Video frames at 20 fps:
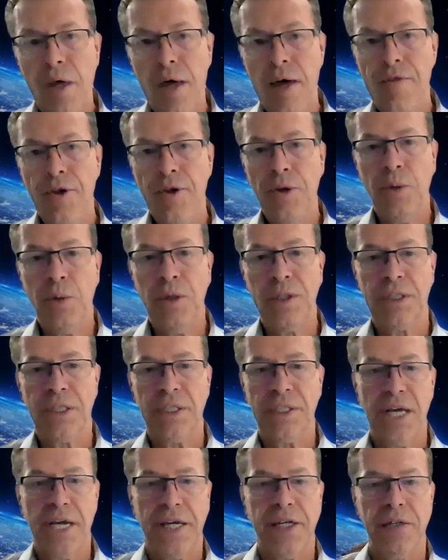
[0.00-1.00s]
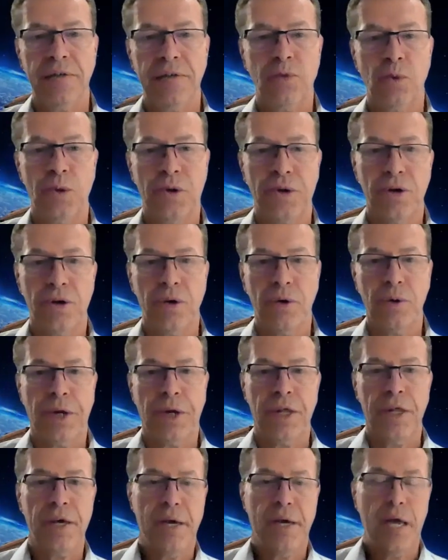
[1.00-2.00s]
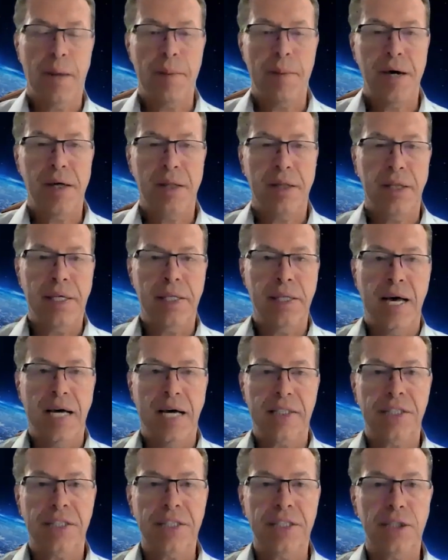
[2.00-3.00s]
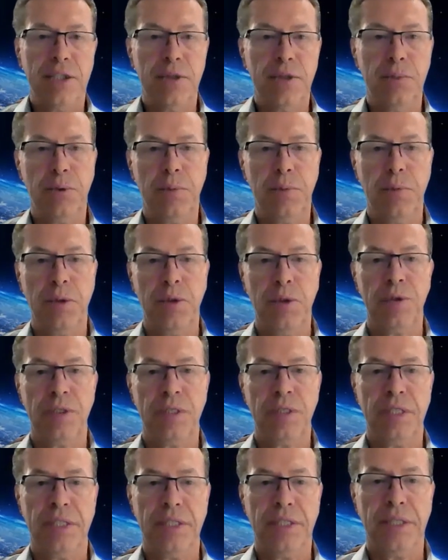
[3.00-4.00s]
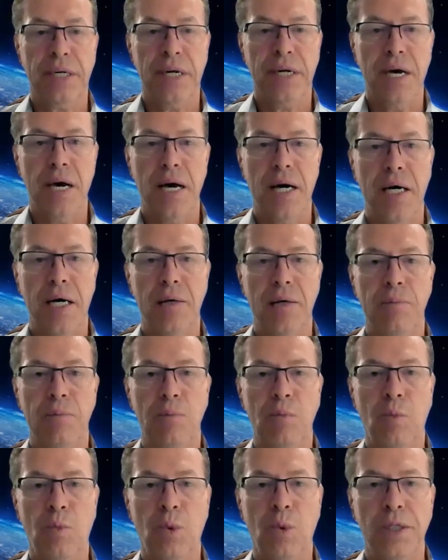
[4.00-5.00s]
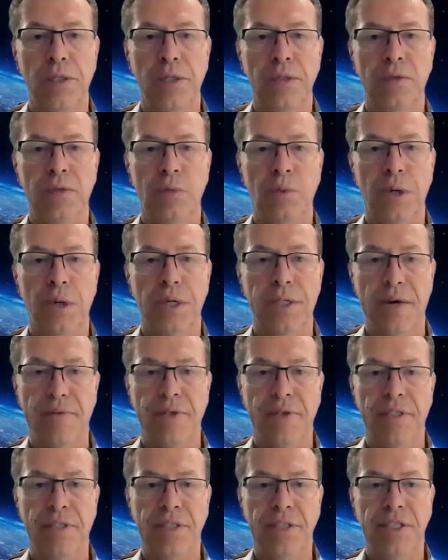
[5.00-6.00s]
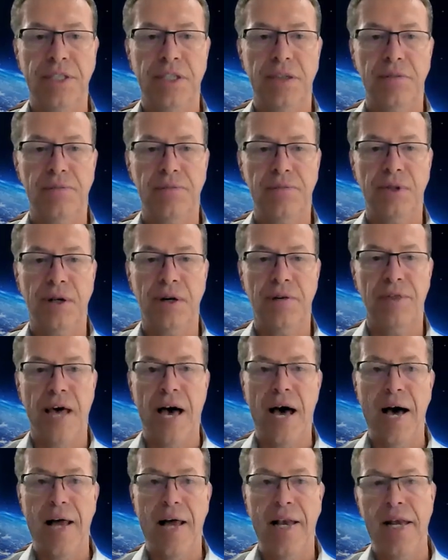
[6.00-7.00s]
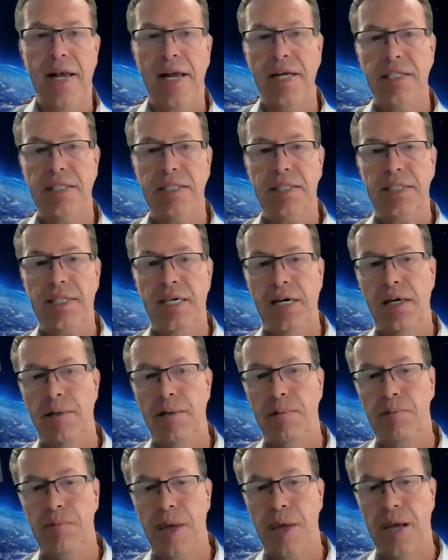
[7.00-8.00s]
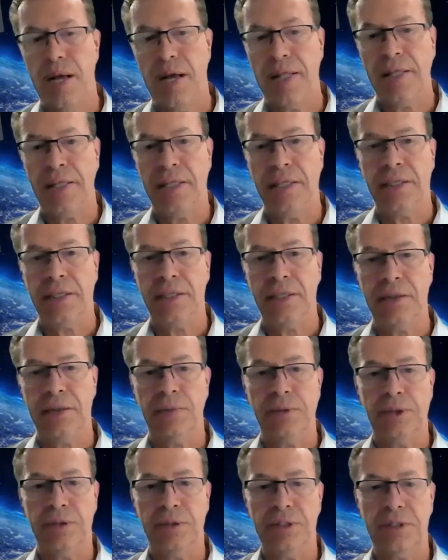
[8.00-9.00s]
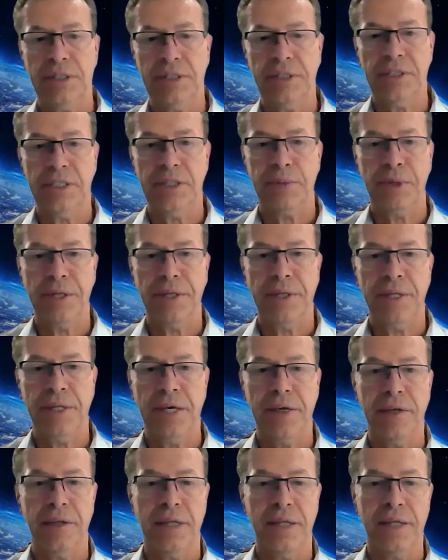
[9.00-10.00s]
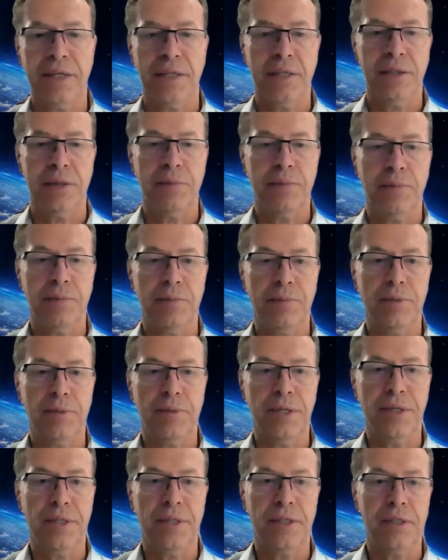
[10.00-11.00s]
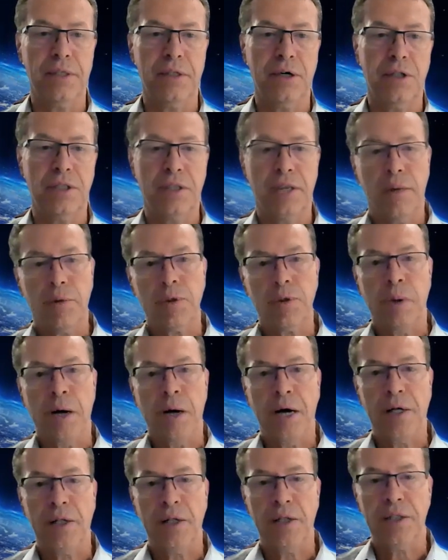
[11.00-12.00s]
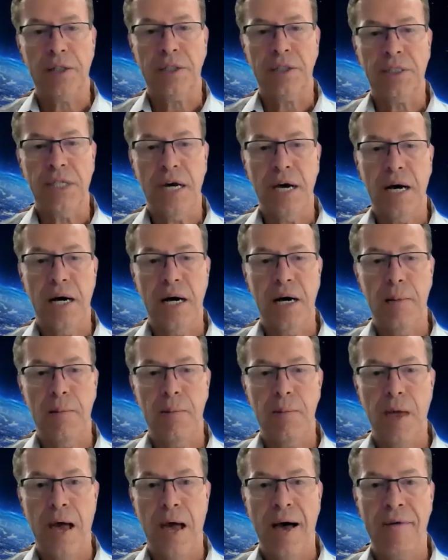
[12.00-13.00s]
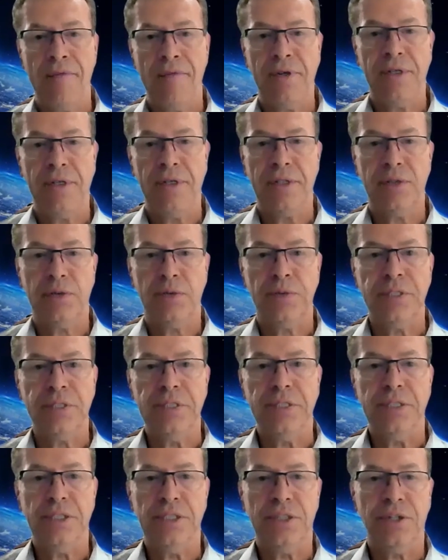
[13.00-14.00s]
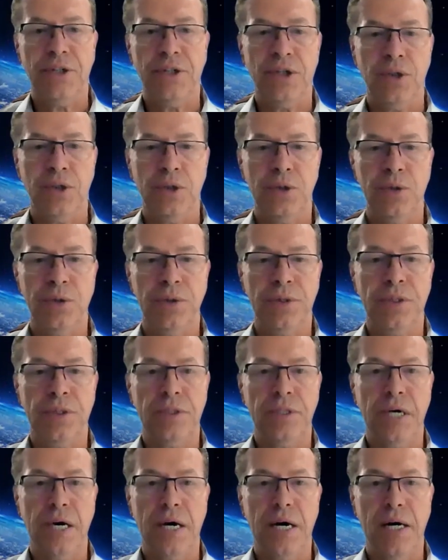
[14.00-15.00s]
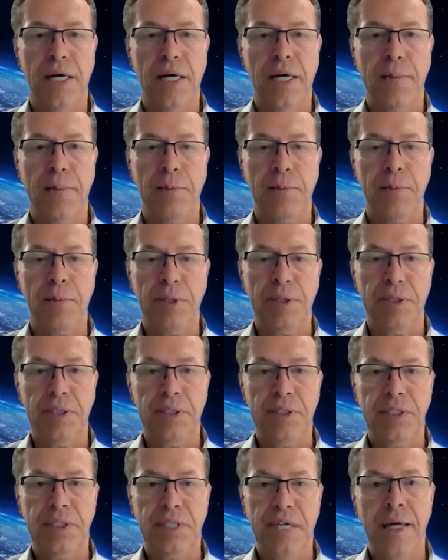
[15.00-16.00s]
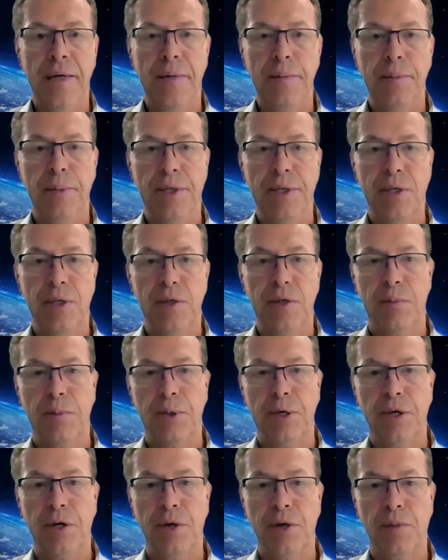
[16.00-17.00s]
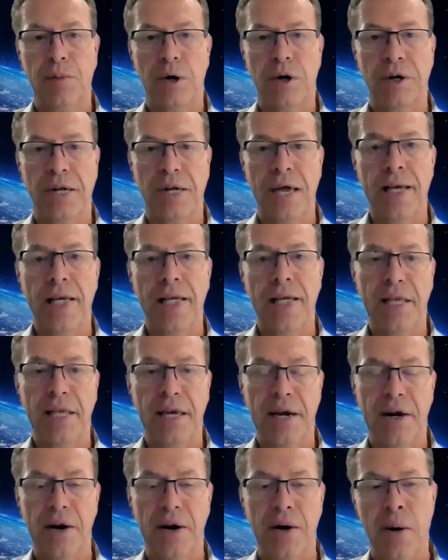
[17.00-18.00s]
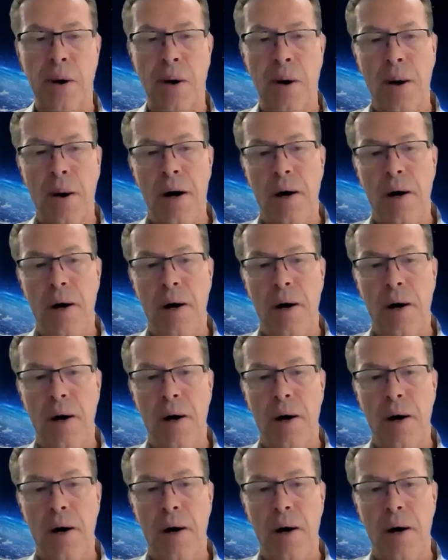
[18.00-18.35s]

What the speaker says: And there was an executive order that came out late last year proposing one definition of that, and I think the sense has been that the large language models haven't reached those capabilities yet, but are getting there.